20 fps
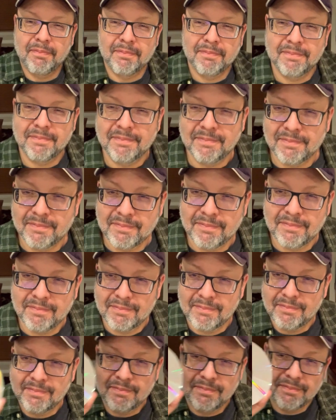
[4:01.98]

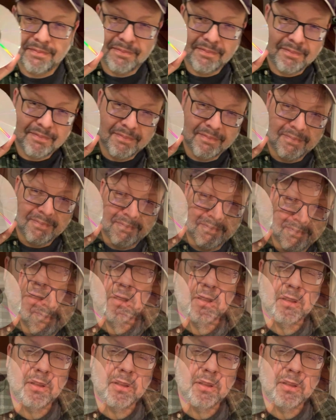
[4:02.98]
No one is speaking in this clip.